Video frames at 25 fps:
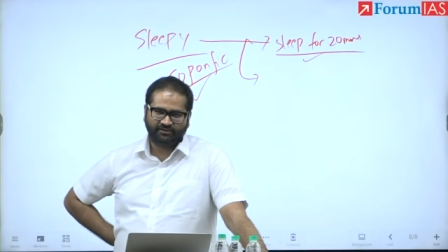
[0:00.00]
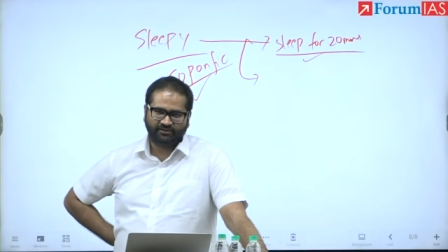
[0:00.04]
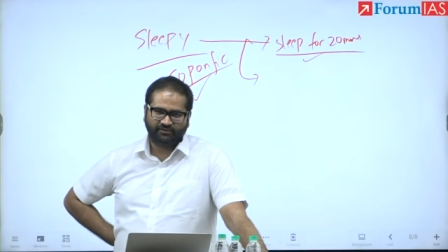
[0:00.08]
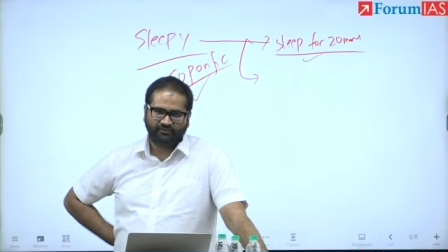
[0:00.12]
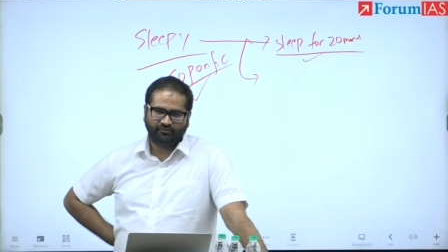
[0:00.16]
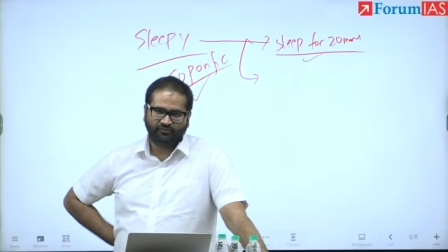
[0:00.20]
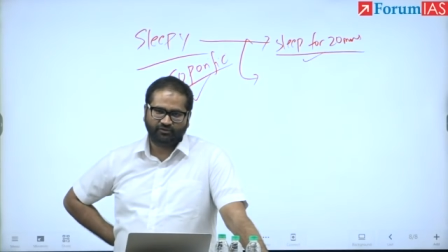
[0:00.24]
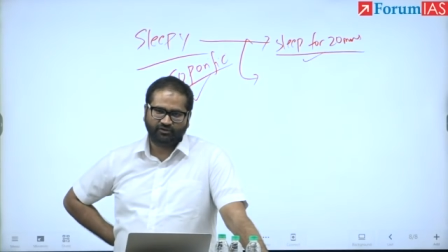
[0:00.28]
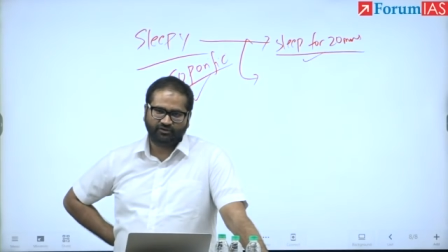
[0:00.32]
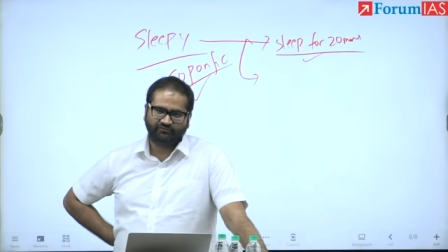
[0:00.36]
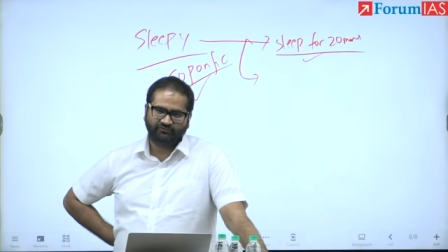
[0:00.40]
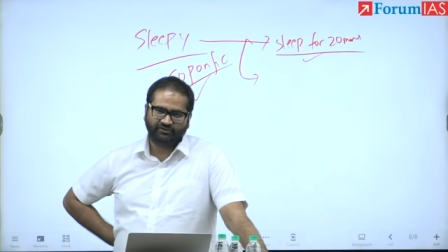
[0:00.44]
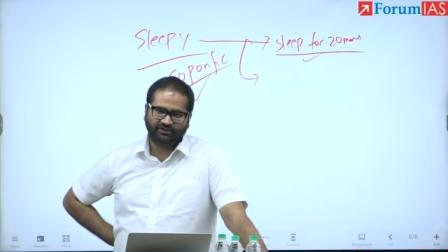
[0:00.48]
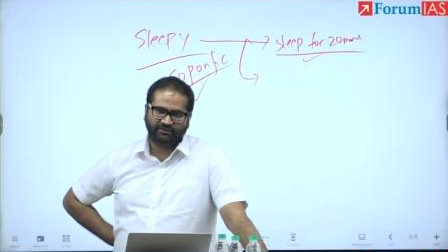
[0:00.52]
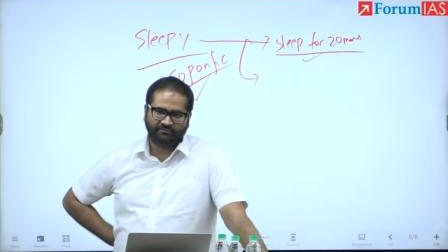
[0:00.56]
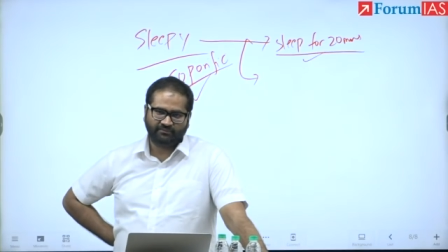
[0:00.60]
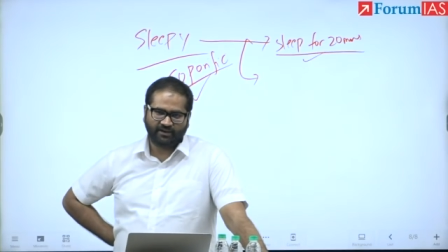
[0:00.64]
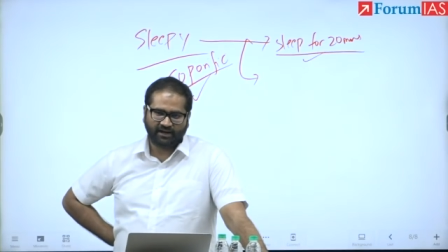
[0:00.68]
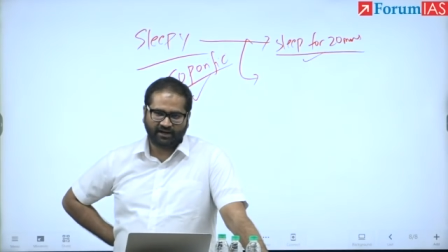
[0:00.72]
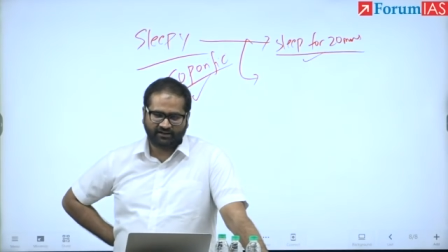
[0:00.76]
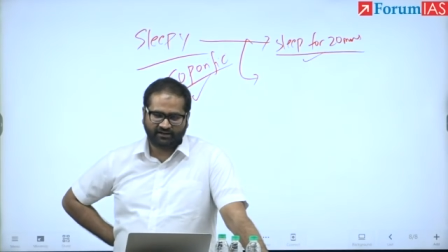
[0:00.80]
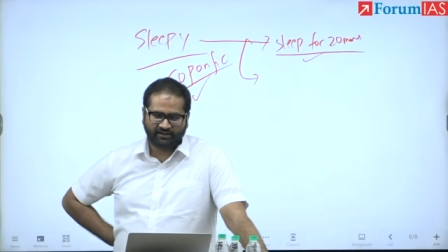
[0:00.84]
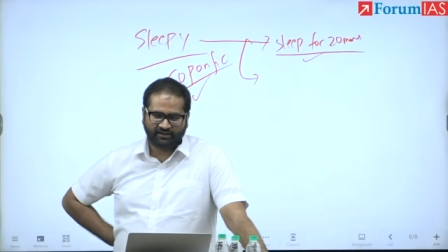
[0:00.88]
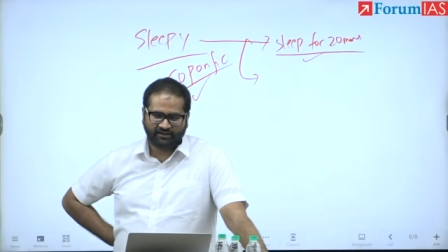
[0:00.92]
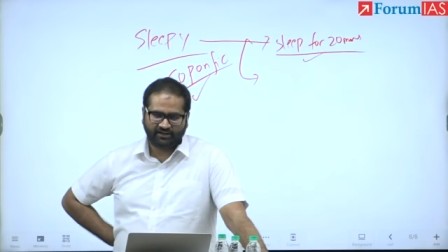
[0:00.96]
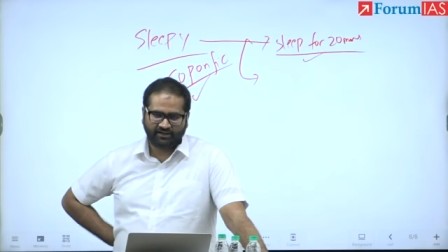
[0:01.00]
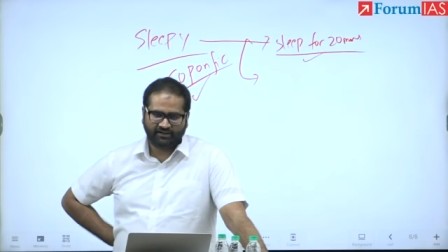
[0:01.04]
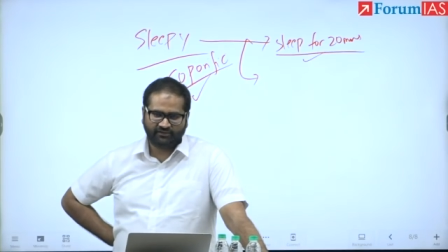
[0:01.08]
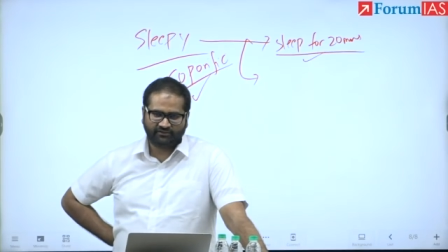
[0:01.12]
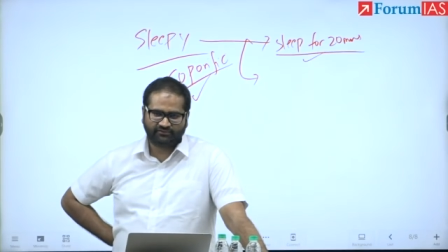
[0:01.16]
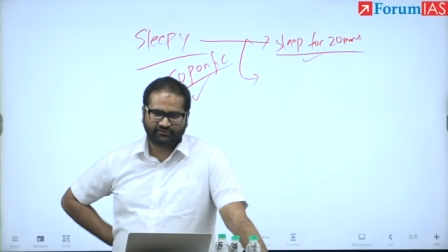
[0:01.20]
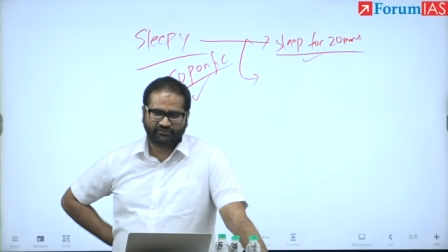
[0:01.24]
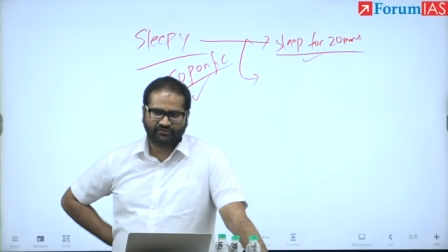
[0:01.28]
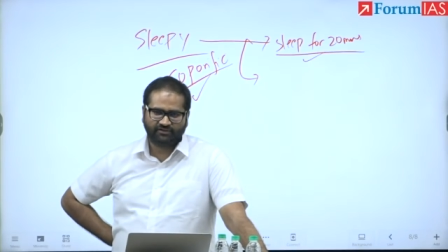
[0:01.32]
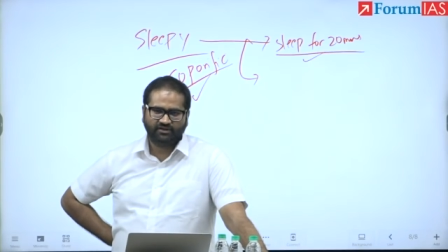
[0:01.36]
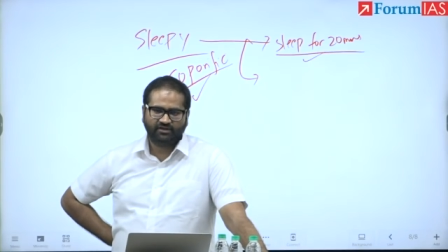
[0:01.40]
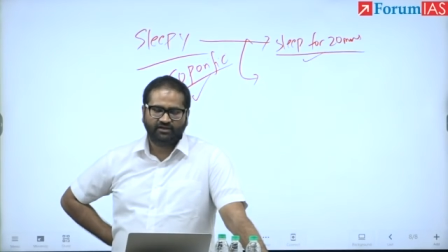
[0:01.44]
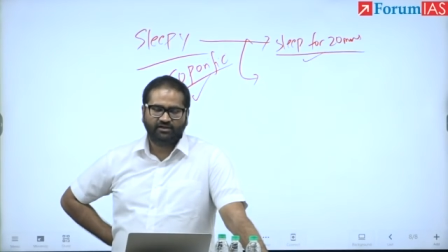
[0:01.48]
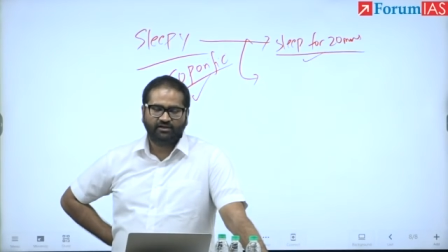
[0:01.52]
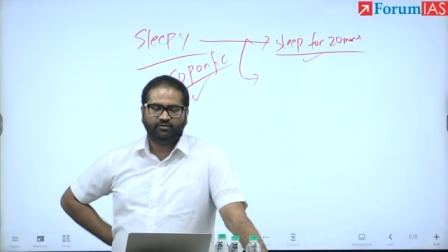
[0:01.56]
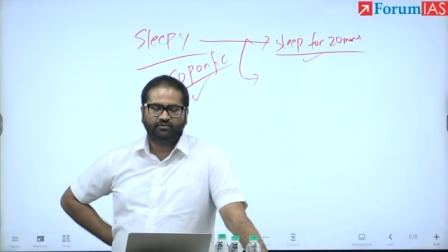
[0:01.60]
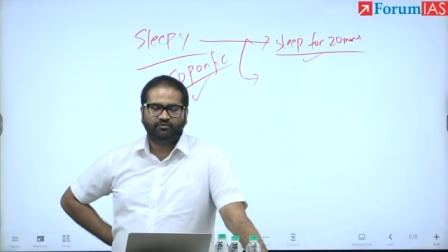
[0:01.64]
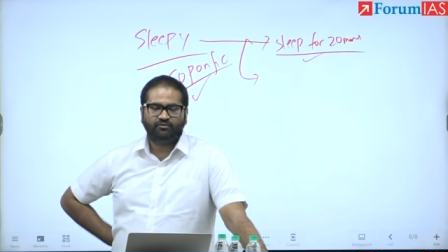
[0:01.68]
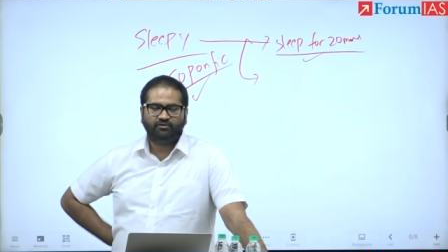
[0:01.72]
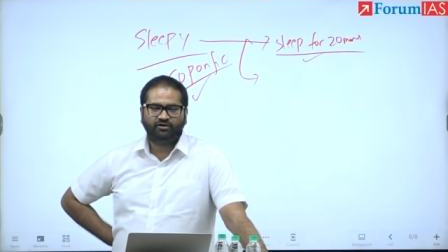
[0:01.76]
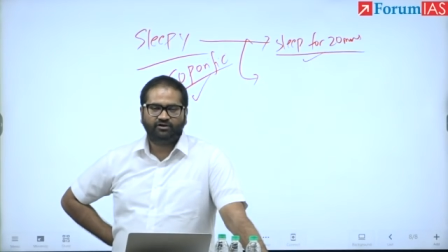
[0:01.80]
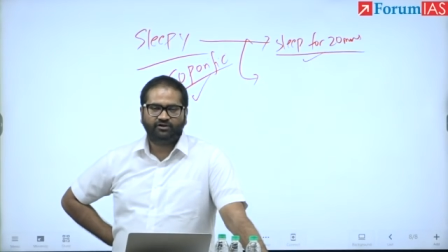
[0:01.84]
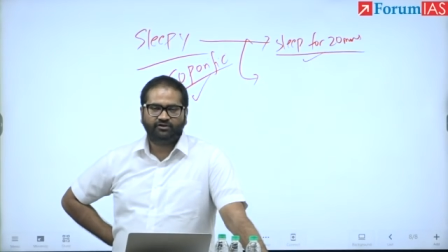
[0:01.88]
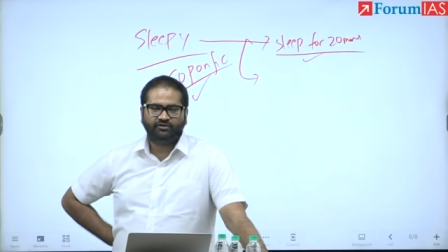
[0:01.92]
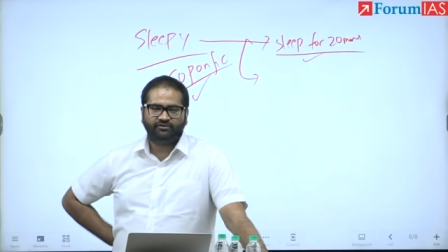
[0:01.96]
What will matter is
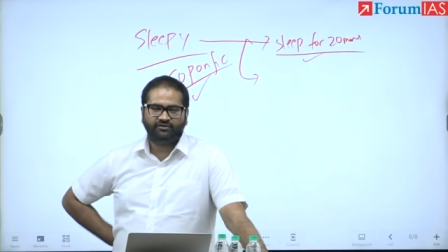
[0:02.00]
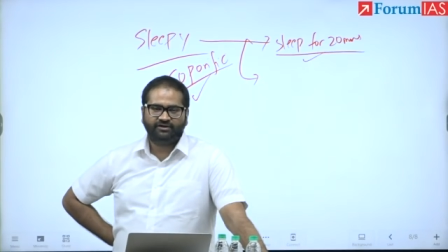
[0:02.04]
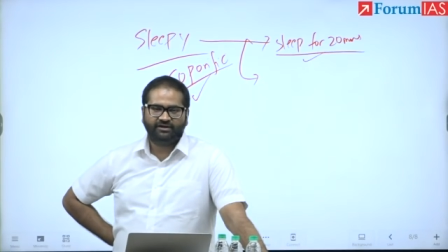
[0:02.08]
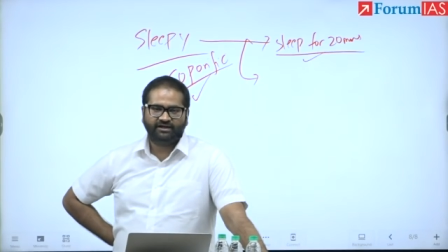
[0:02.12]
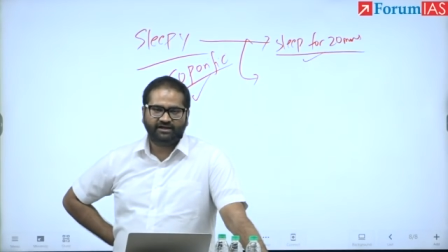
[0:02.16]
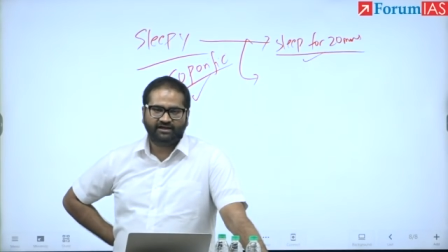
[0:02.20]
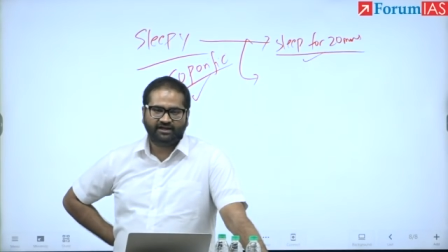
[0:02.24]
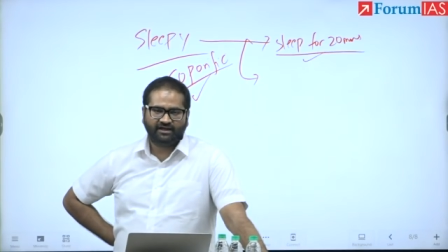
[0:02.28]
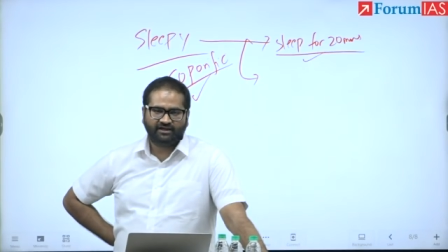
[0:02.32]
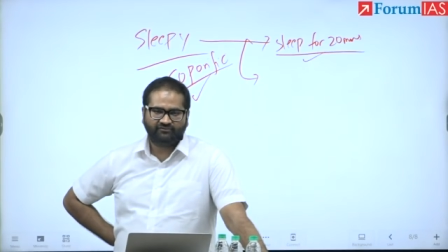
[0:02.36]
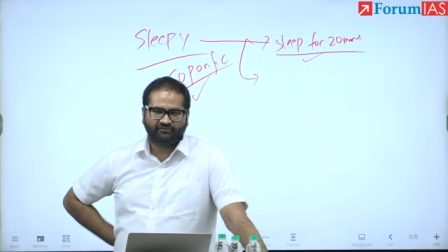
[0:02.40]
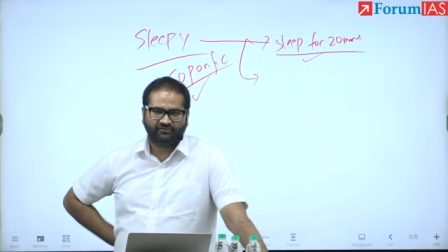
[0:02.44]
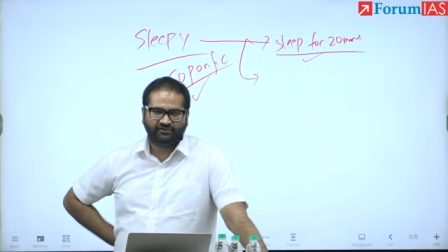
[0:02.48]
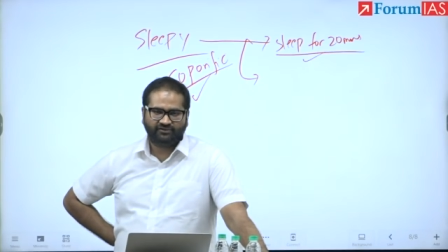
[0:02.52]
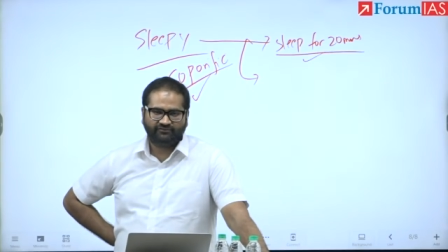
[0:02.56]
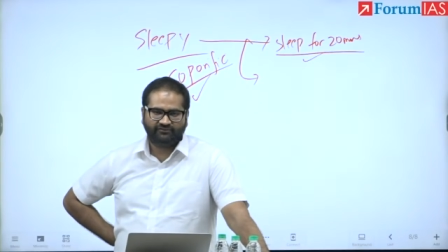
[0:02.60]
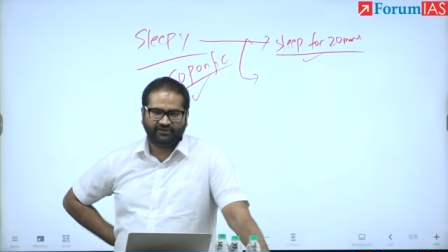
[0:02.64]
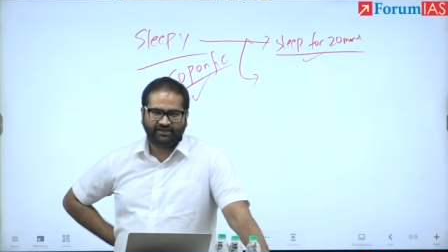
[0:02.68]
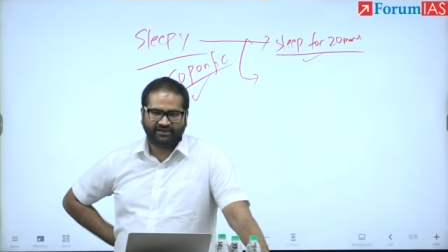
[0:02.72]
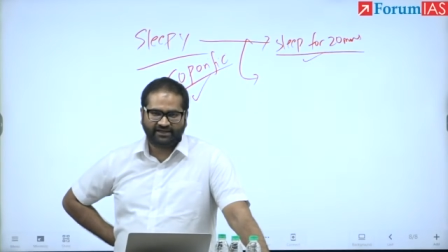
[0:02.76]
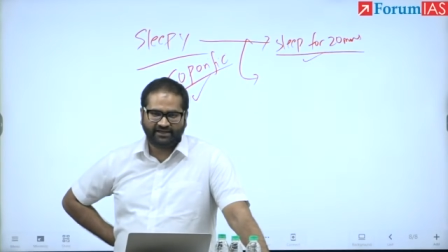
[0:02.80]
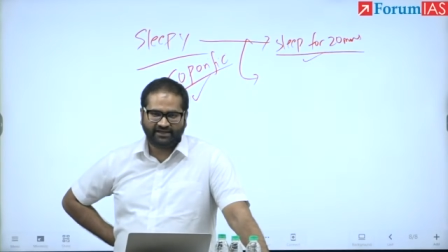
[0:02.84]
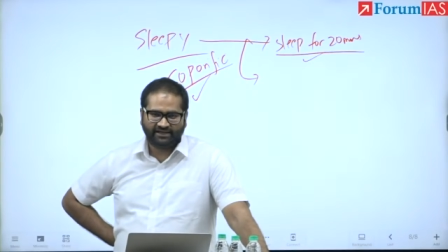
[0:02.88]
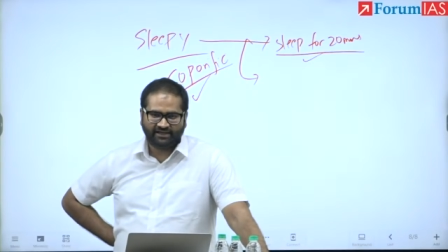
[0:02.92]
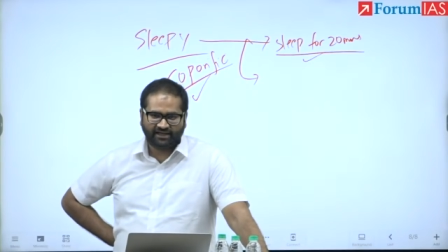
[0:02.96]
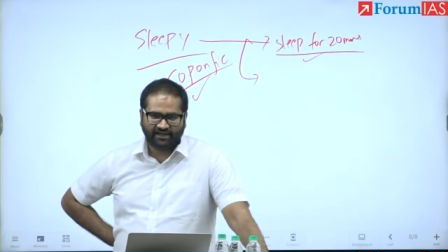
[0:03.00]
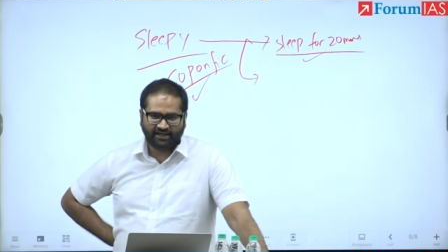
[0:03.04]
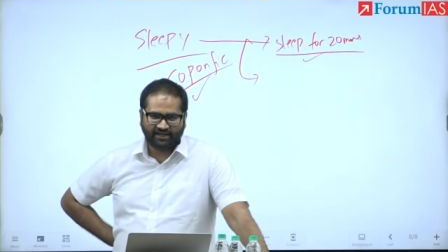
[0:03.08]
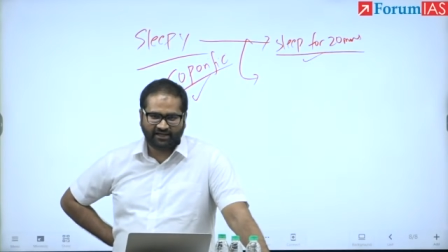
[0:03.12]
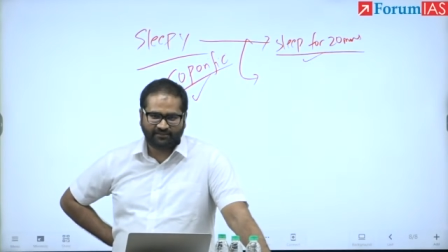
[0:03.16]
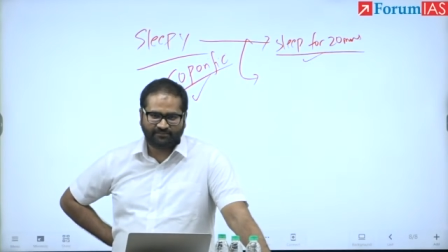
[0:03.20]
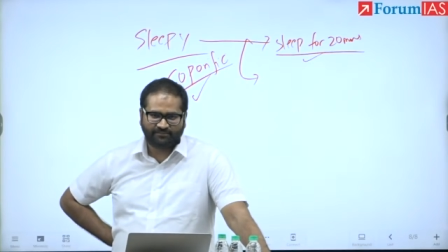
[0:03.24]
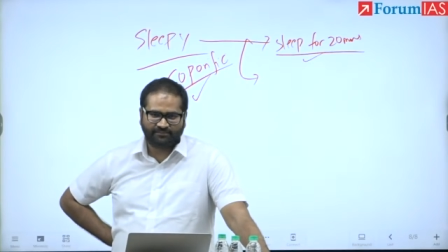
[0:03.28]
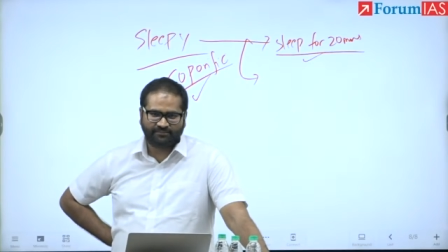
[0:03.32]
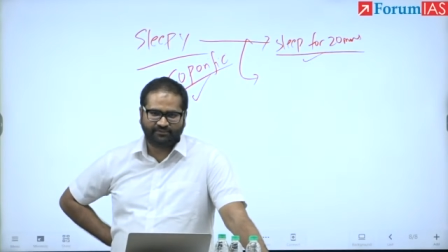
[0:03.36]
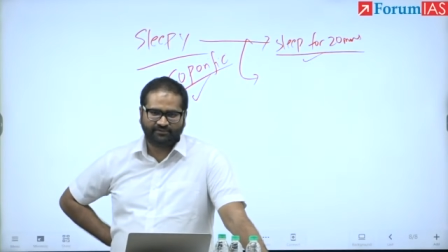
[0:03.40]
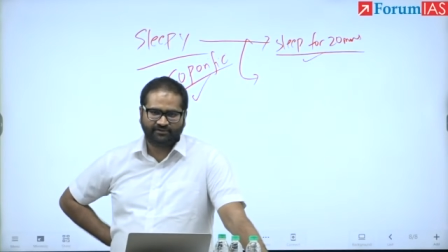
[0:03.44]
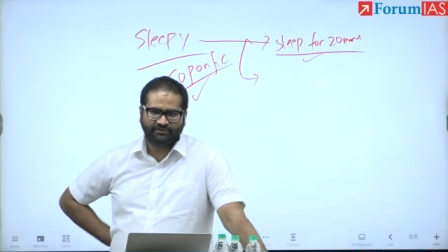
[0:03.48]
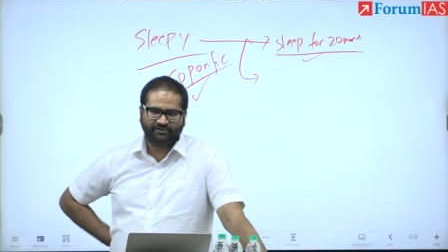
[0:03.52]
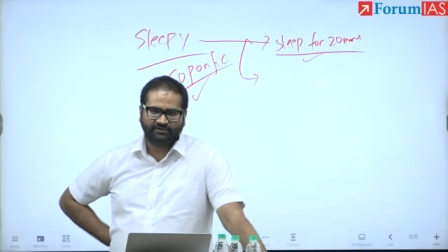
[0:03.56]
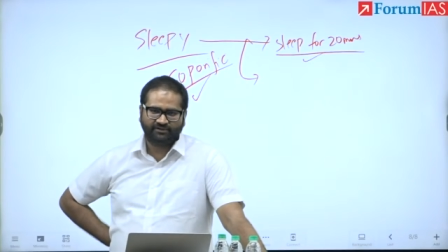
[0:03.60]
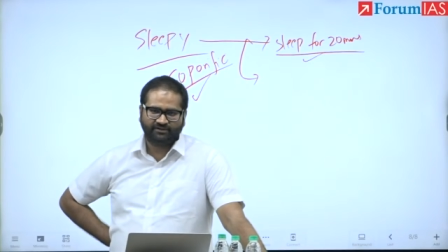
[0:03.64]
what you did after waking up.